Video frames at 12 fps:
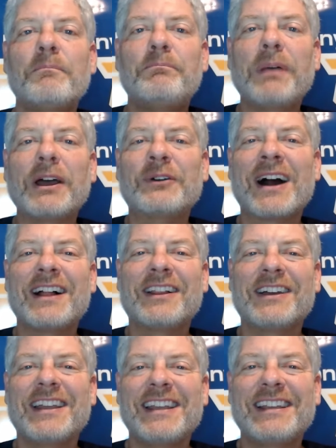Ben
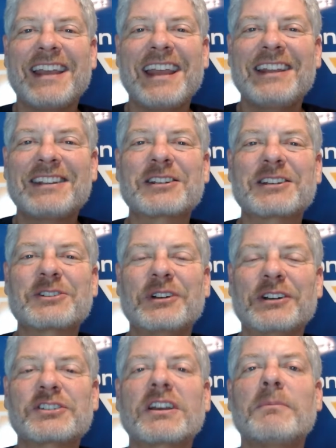Ruhala, aka the Six
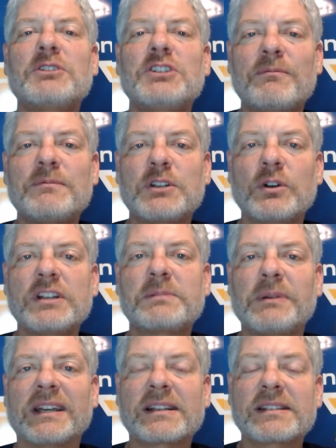Stringers, coming to you from Tony's
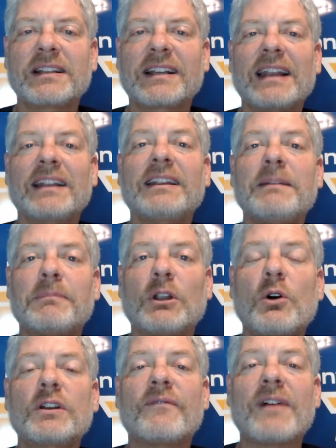Picks. Click on the link
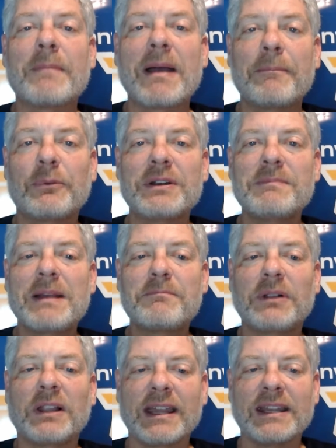below and you'll find my premium
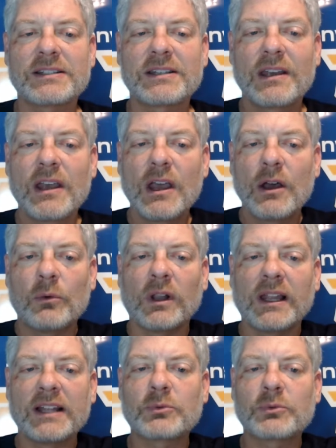plays.
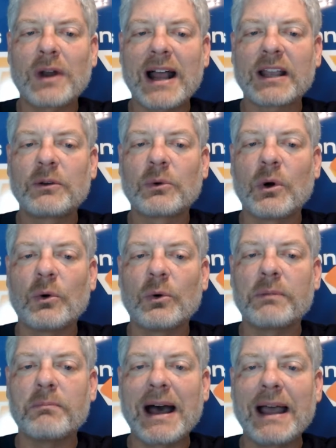Well, let's rock and roll
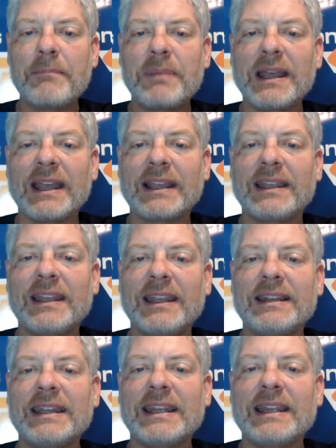with my pick
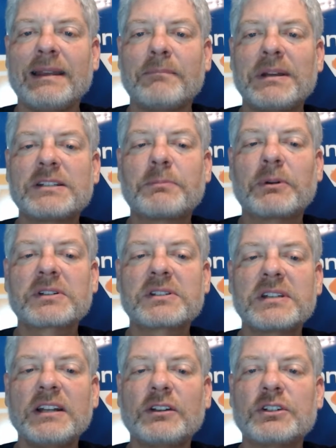in the Pittsburgh
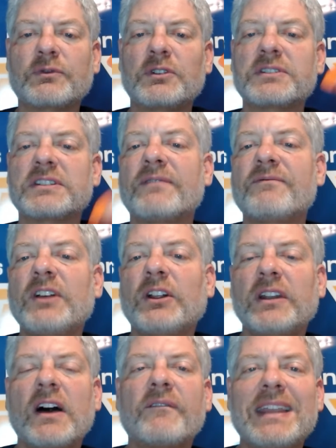Steelers versus the
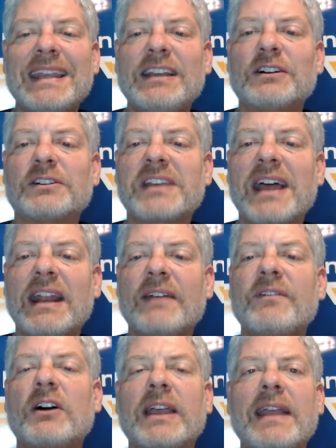Philadelphia Eagles
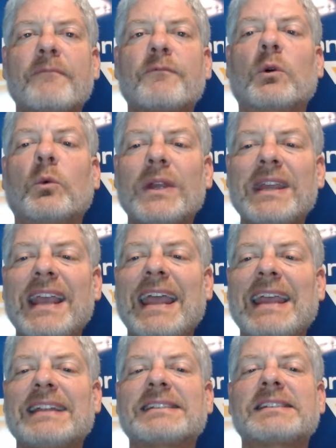NFL game for Week
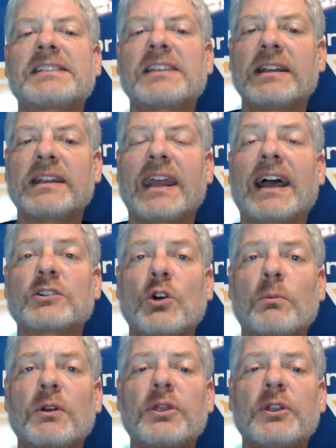8, Sunday,
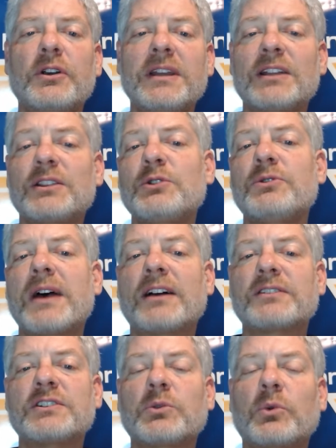October 30th,
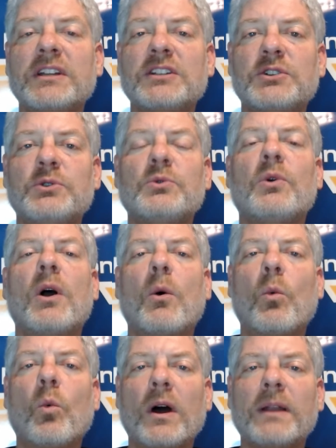2022,
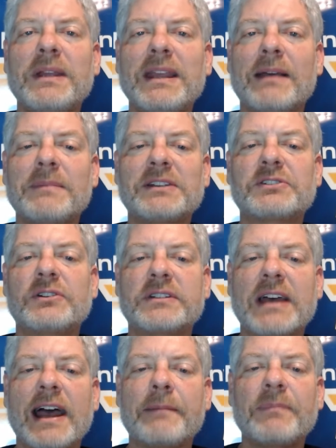1 p.m. Eastern
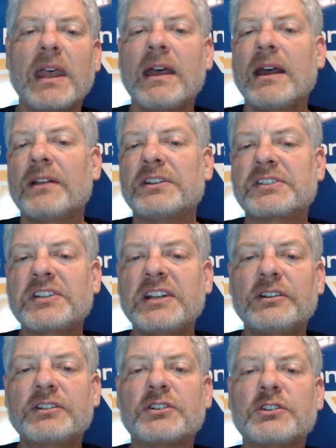Time. The
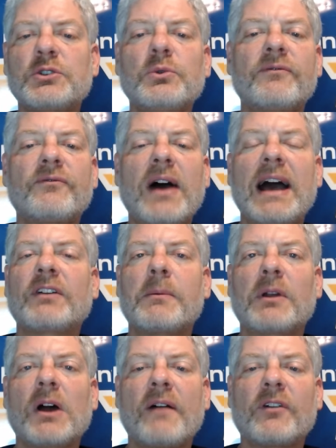Steelers are 2 and 5
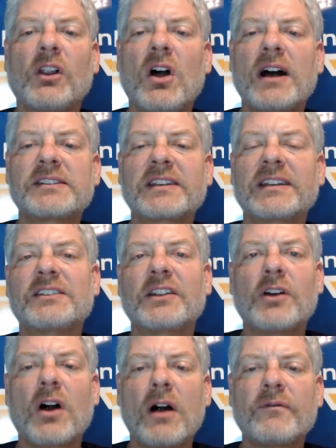coming off a loss against the
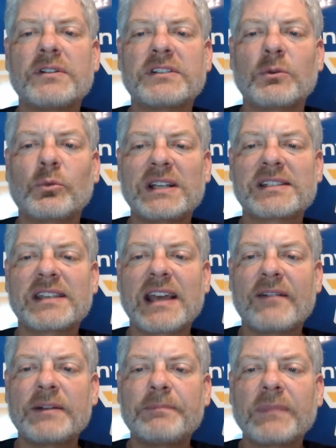Dolphins in Week
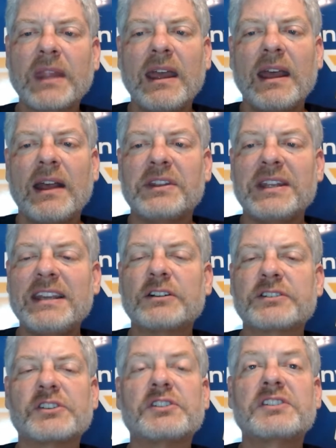7. The
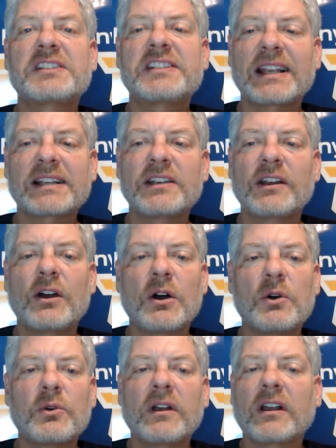Eagles are 6 and
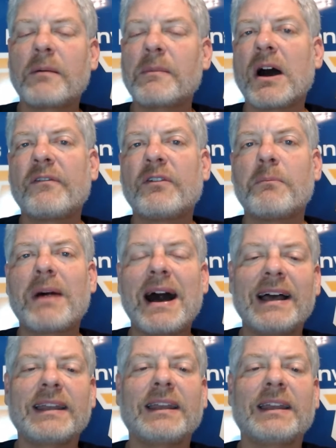0 coming off a
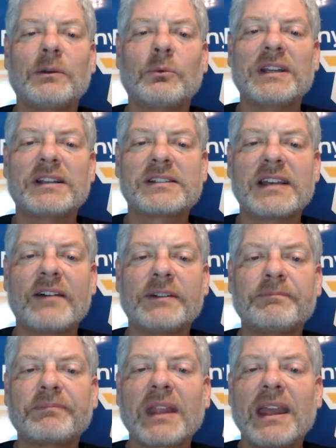bye in Week 7.